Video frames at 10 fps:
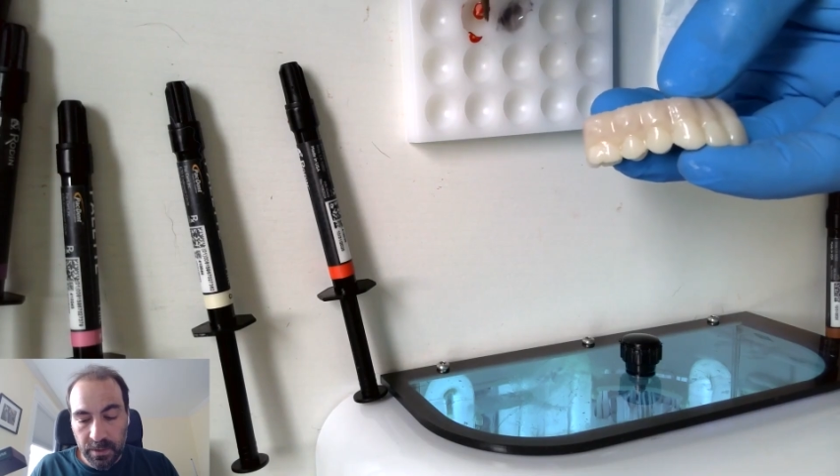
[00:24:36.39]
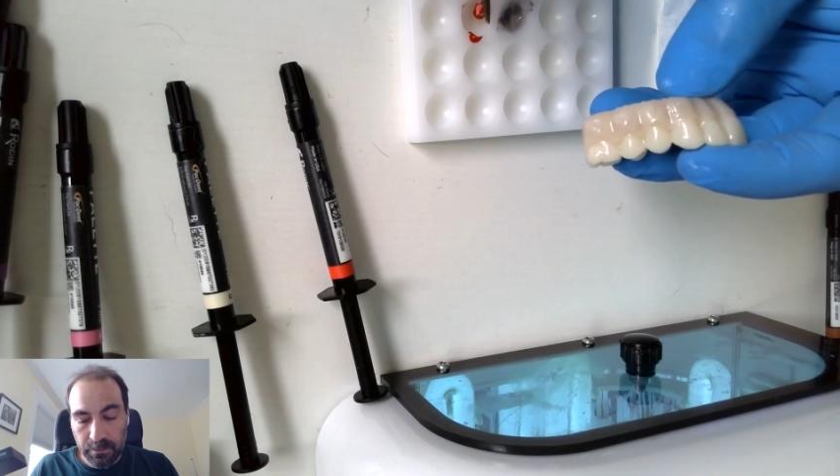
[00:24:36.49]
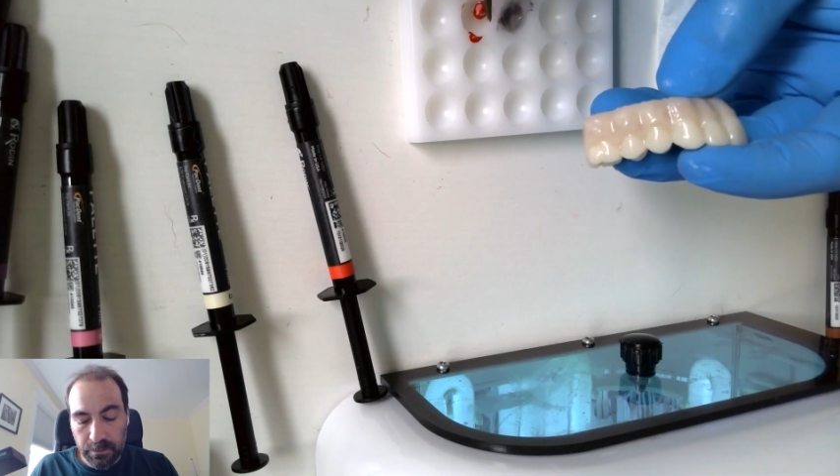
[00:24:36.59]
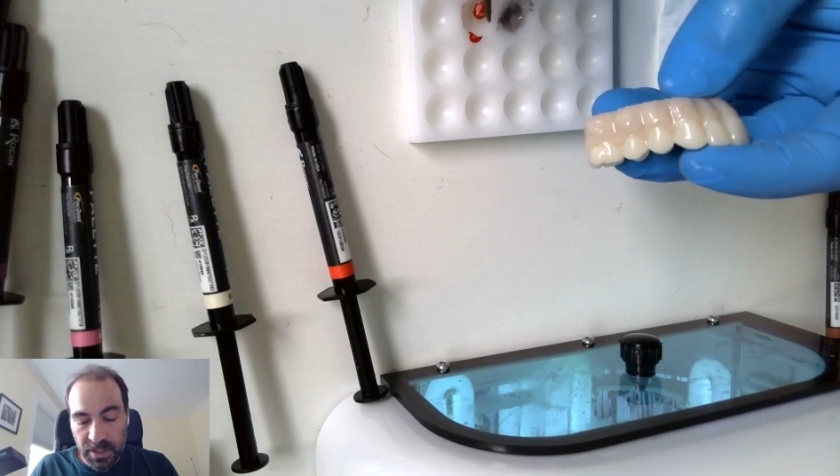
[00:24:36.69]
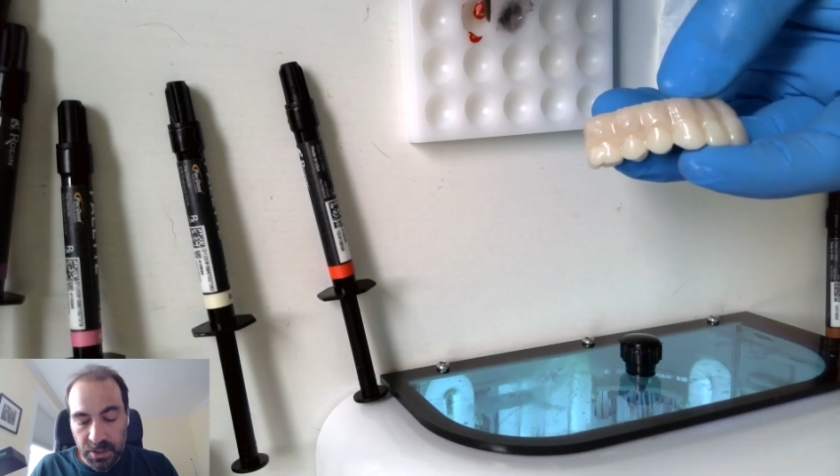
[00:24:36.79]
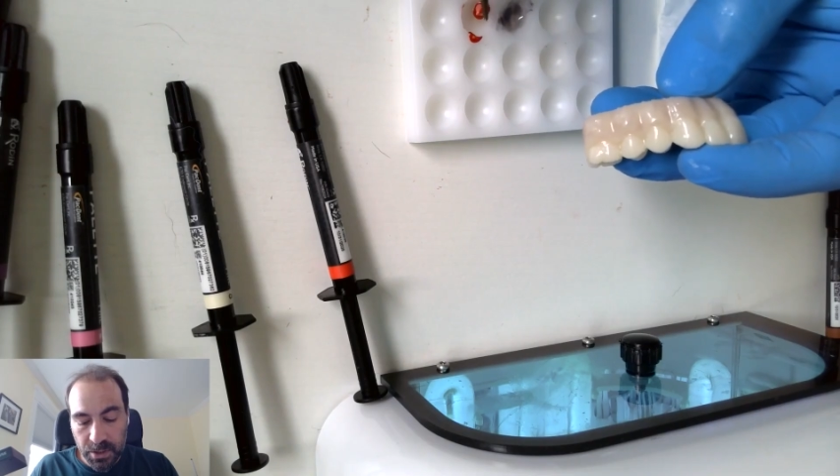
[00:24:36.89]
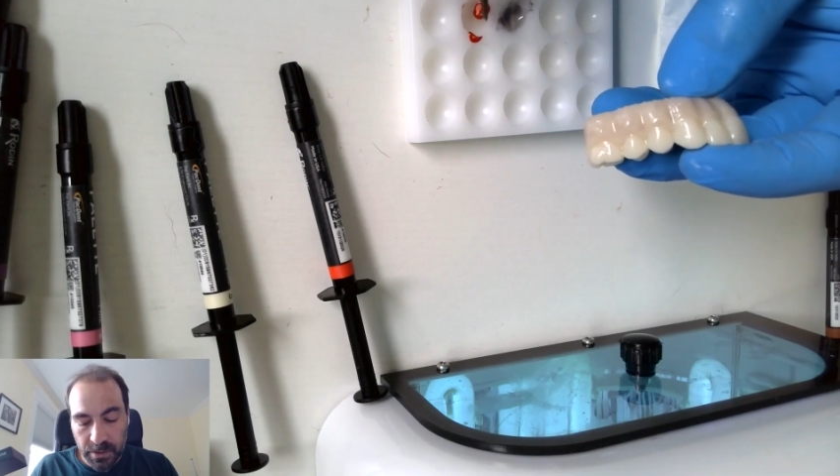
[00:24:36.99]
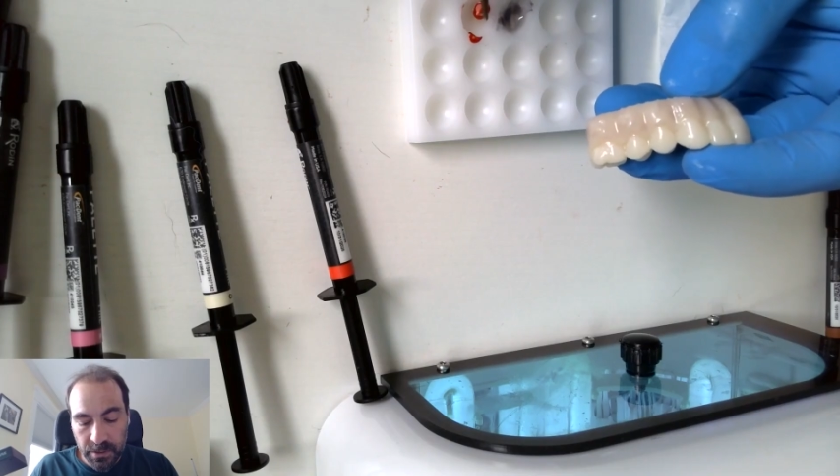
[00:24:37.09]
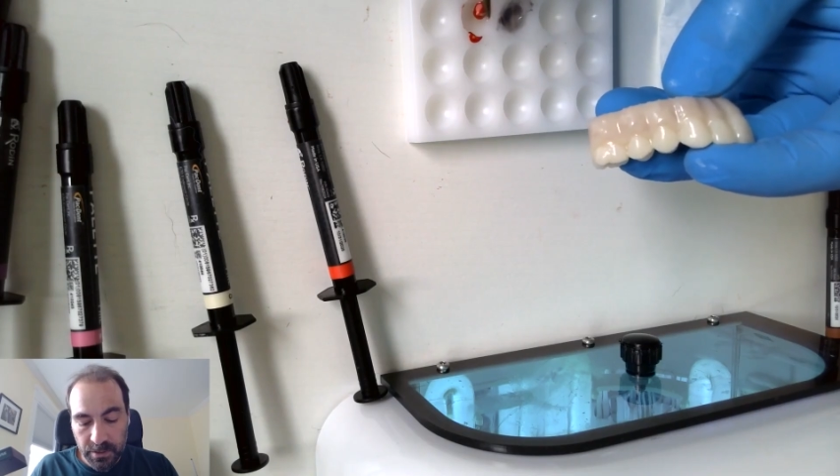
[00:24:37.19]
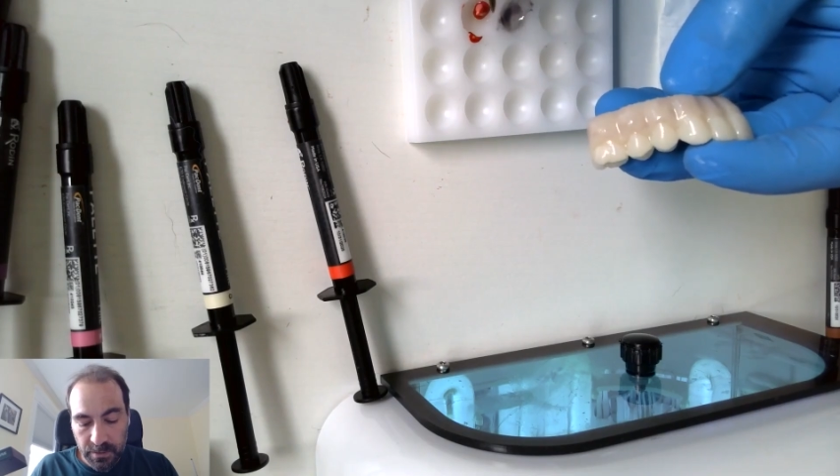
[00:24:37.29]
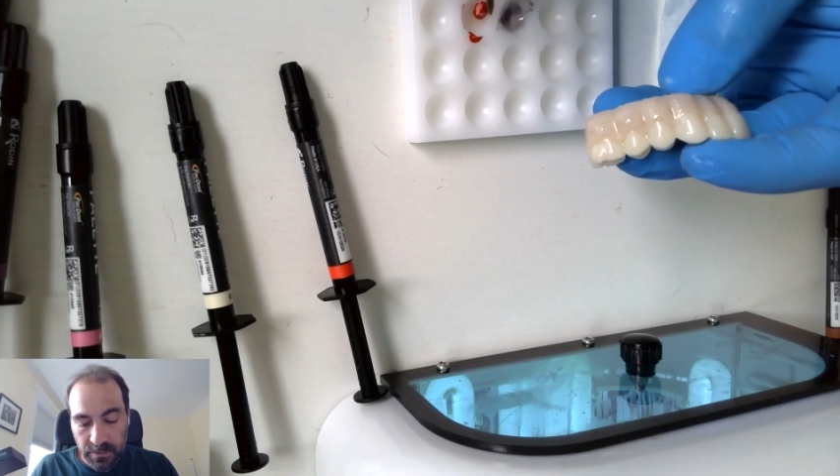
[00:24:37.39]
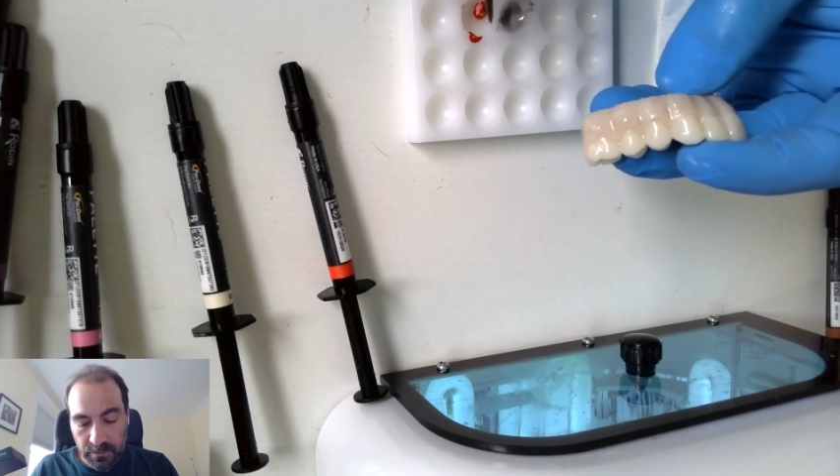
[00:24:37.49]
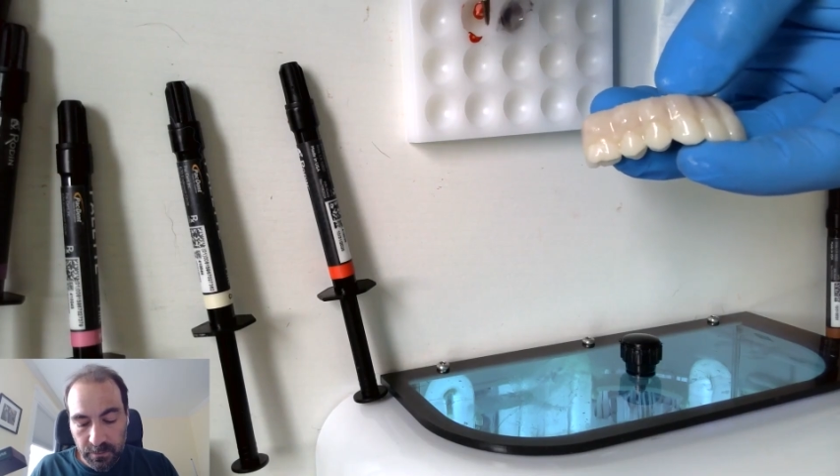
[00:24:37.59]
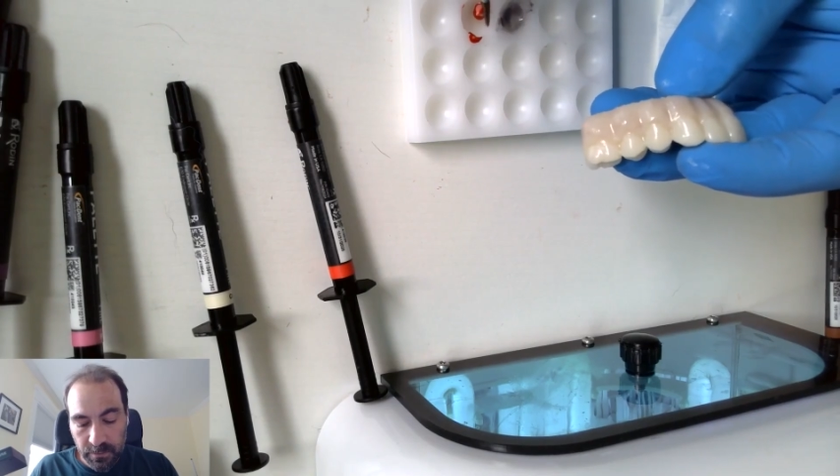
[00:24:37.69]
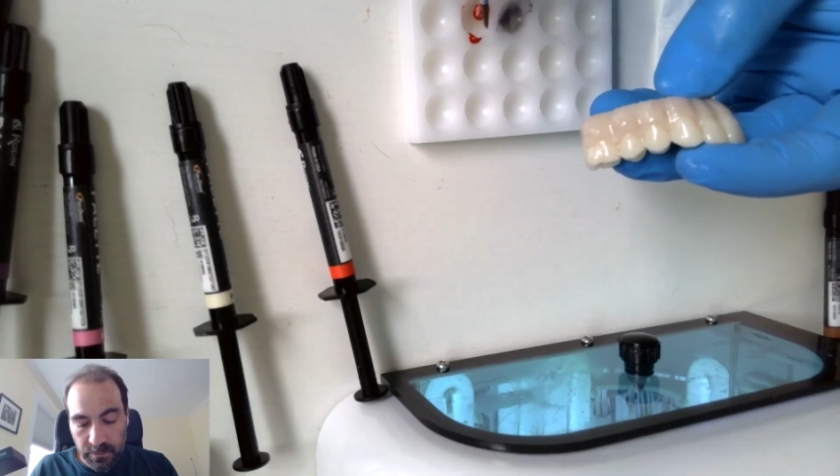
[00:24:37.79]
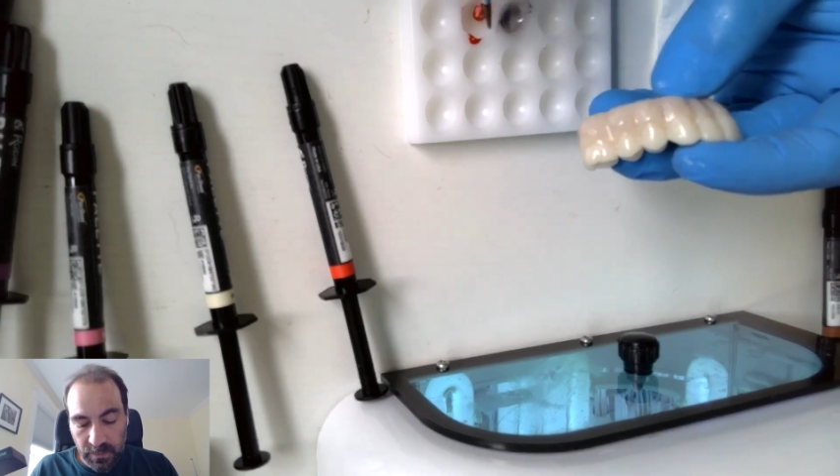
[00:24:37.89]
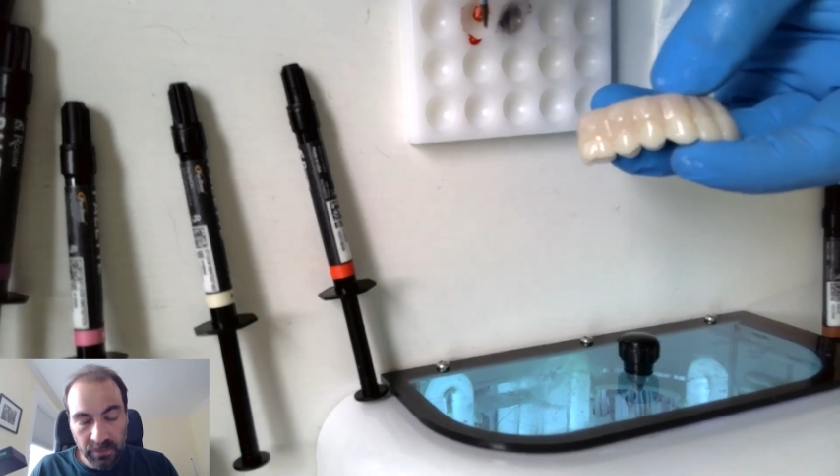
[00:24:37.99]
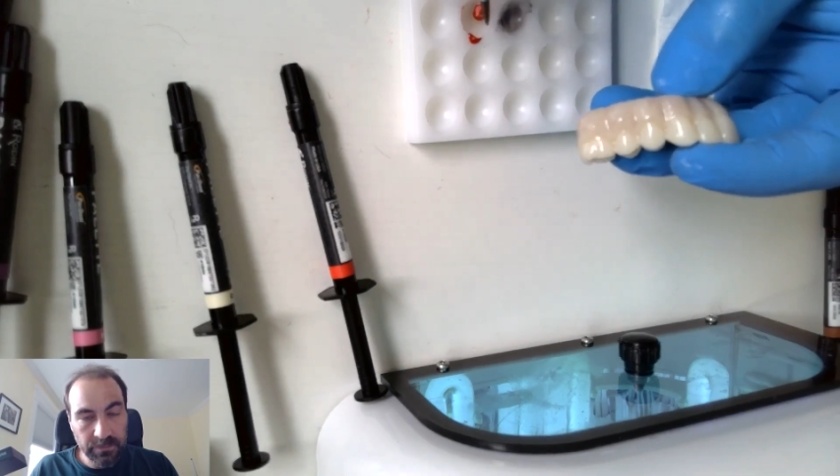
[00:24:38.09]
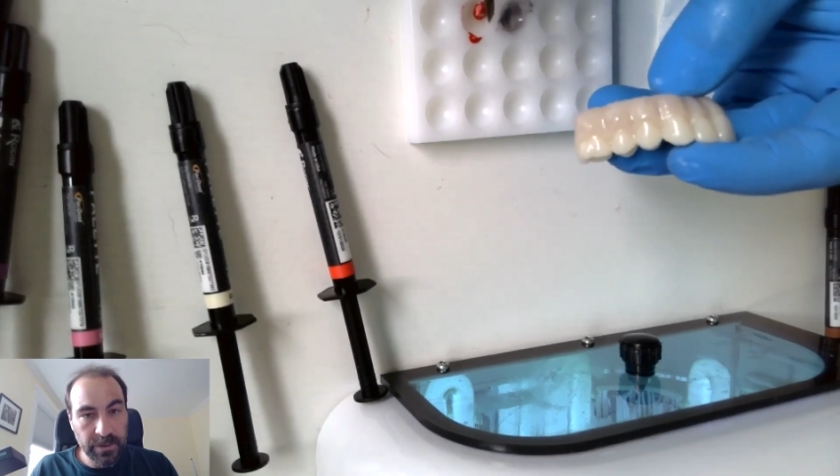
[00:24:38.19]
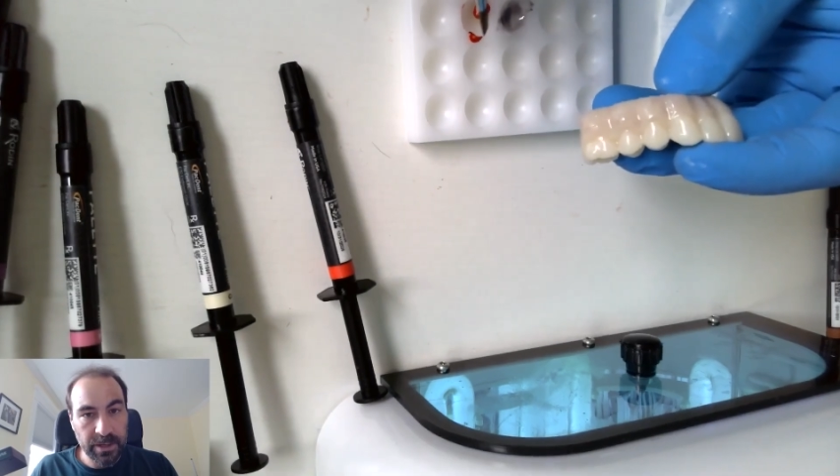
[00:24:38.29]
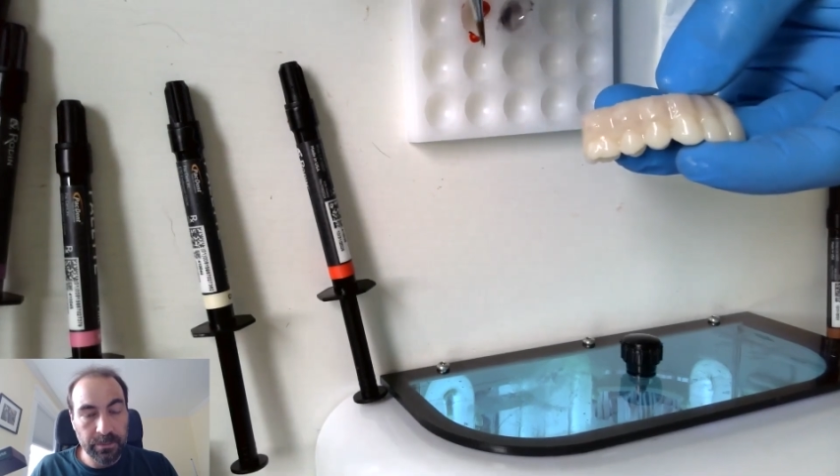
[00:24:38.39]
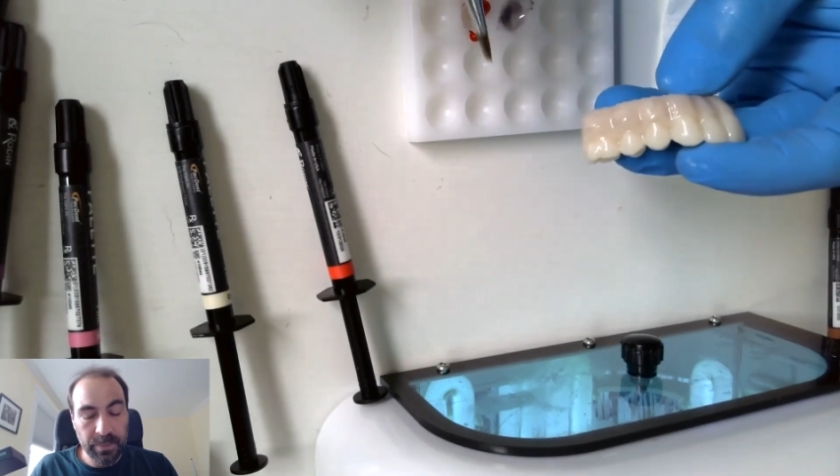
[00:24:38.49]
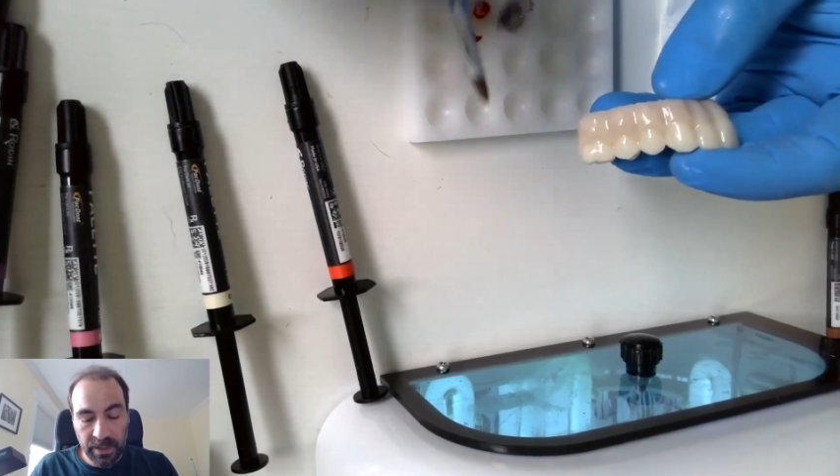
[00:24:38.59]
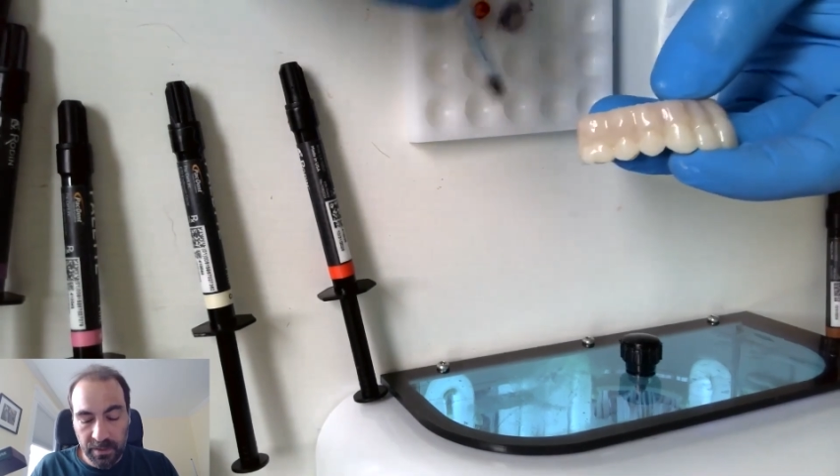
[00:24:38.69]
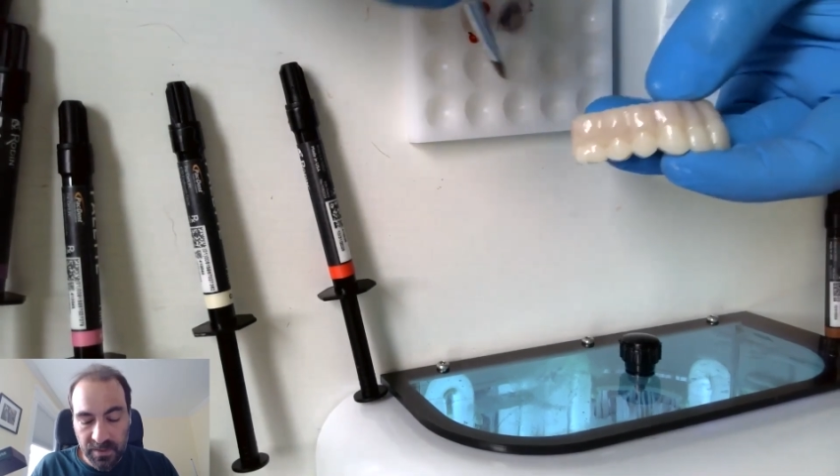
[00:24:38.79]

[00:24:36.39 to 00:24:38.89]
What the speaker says: mixture of red and pink.